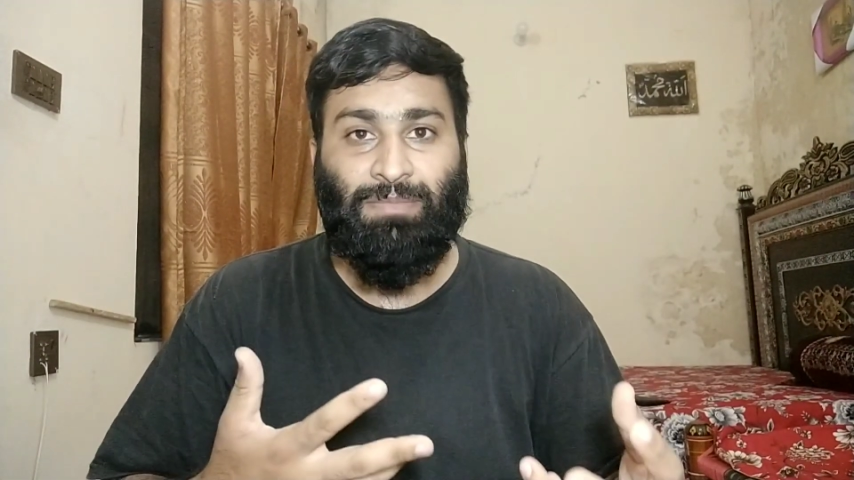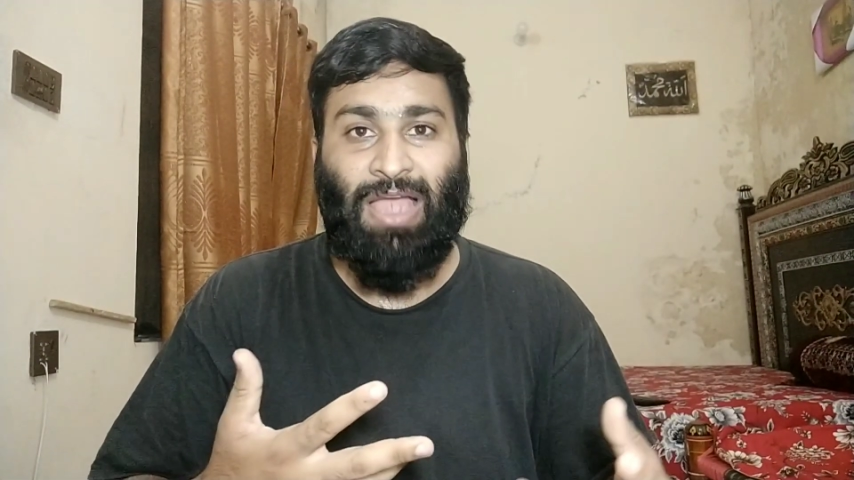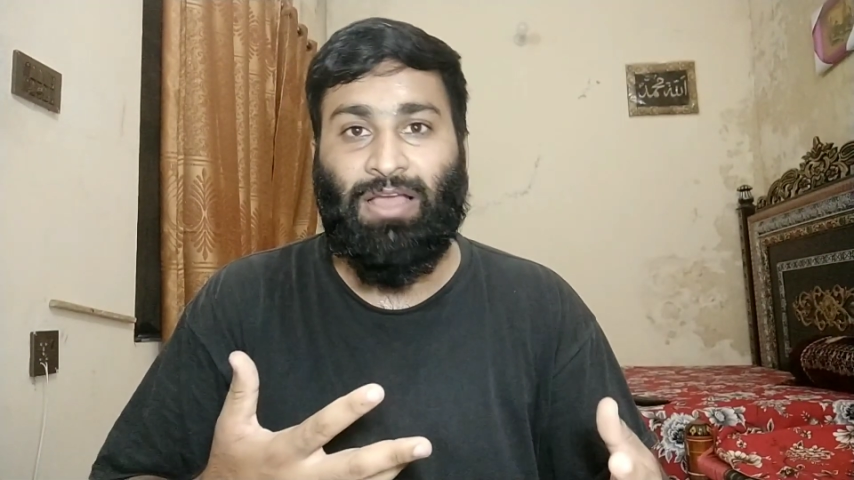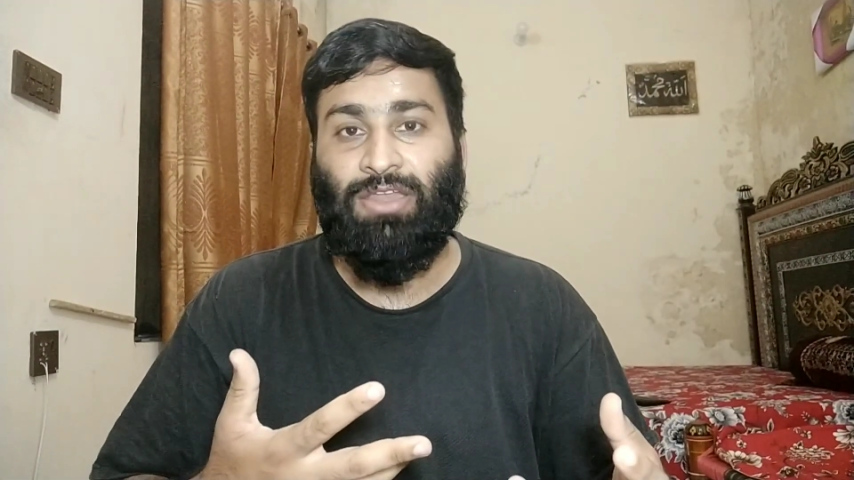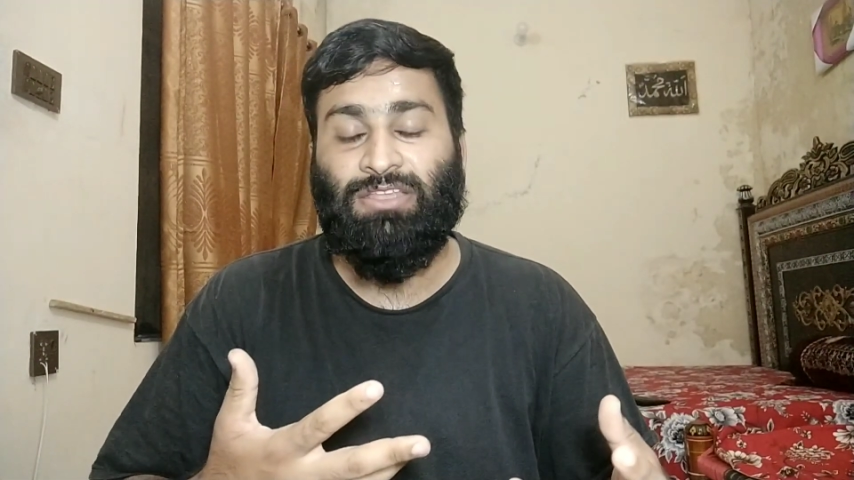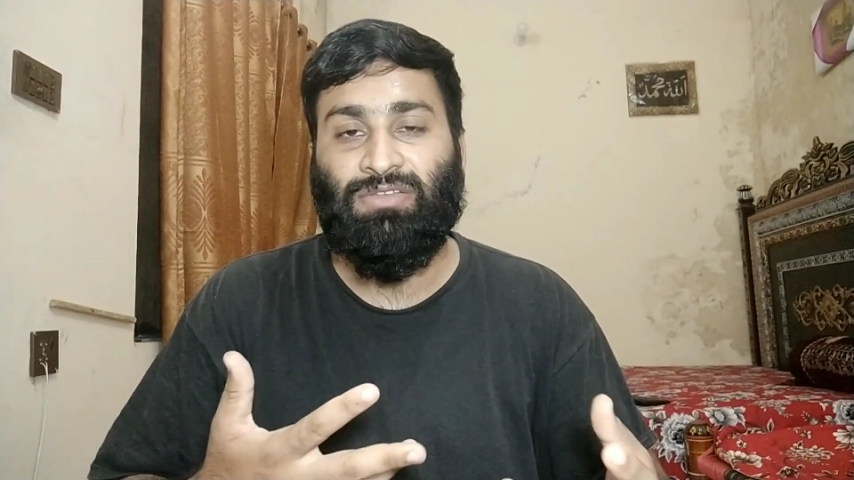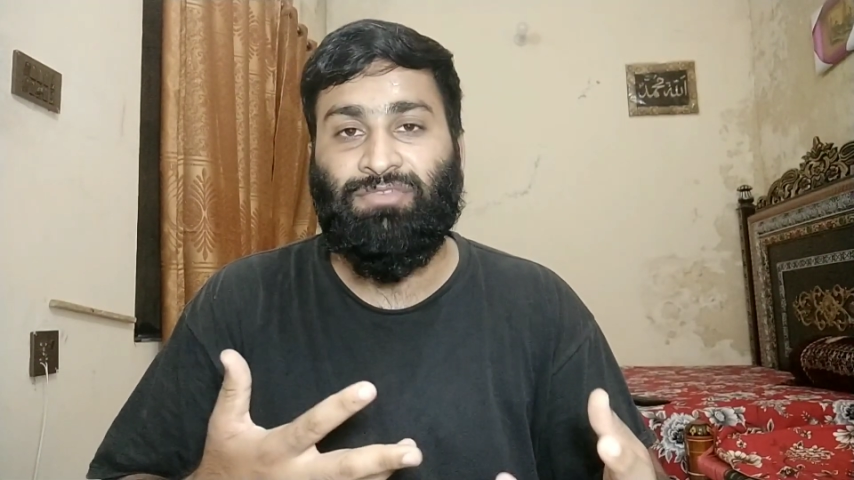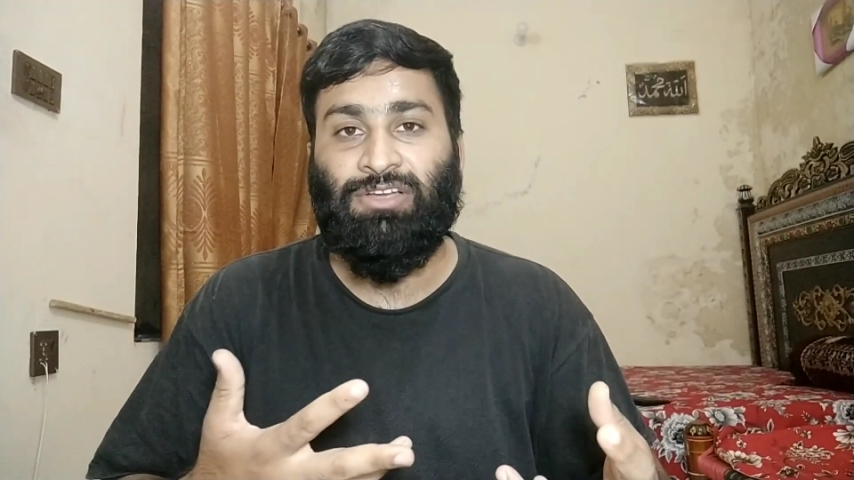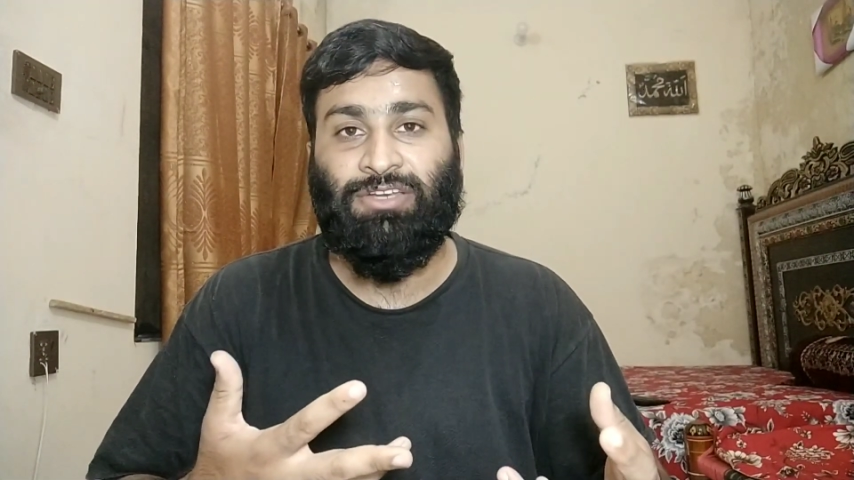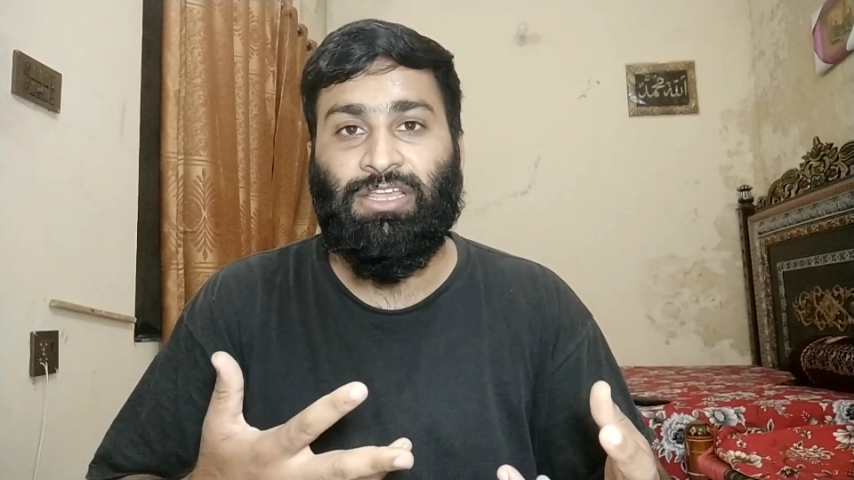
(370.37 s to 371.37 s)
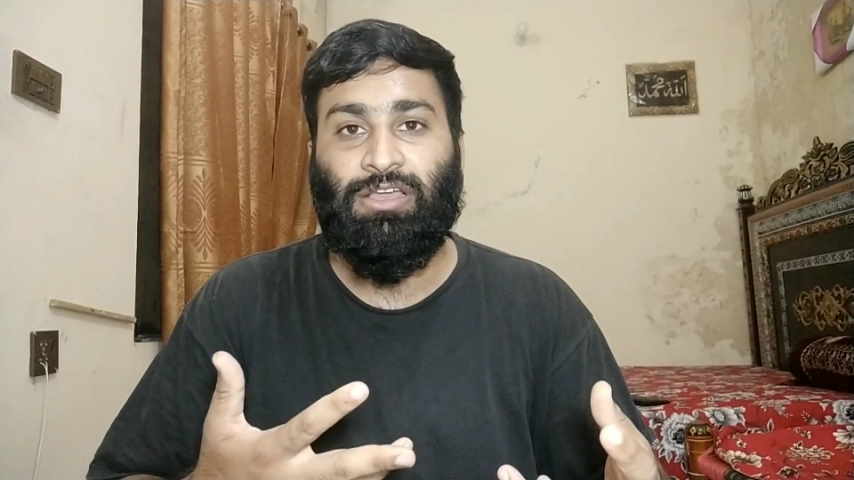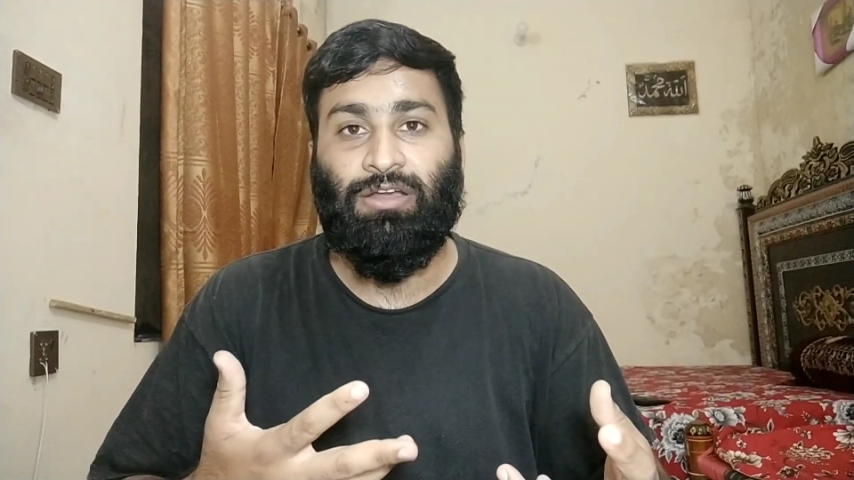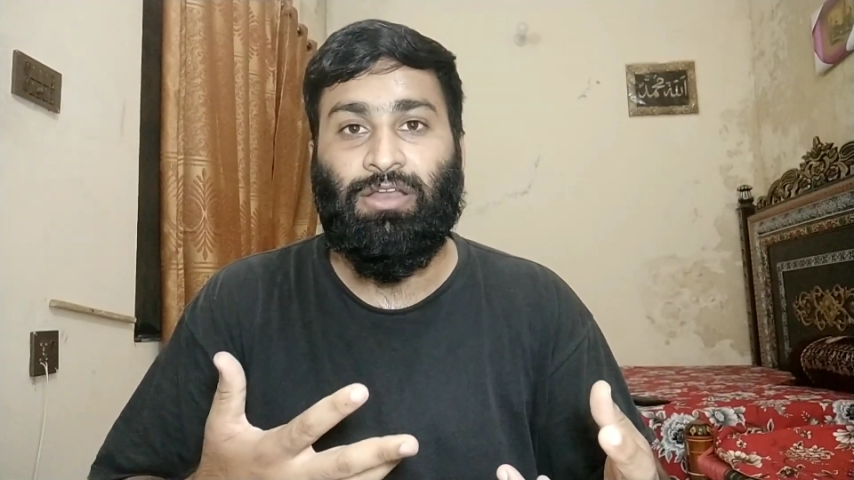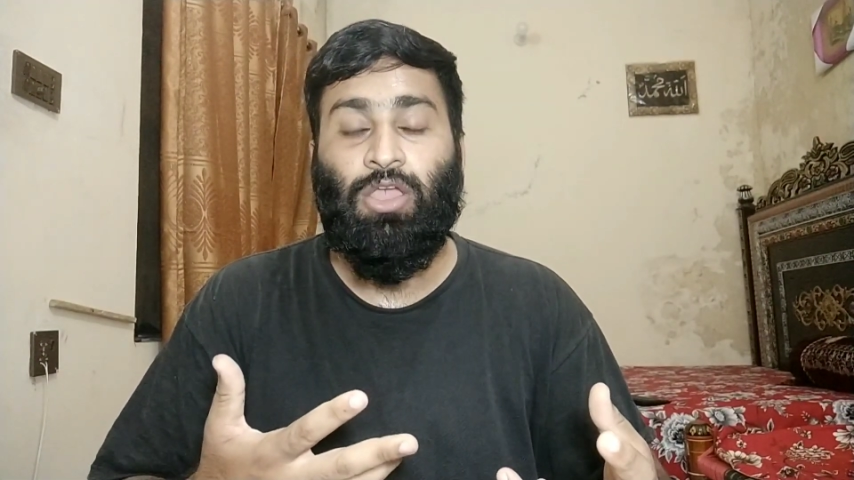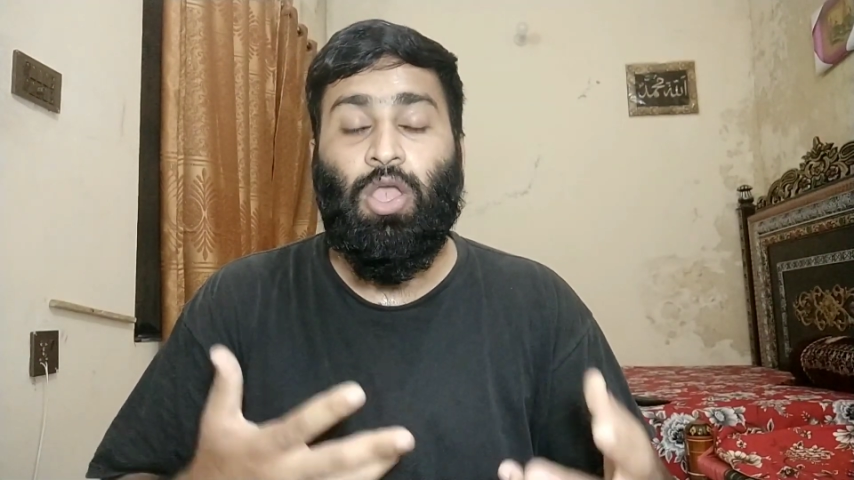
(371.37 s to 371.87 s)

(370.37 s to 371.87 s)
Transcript: mechanism will trigger.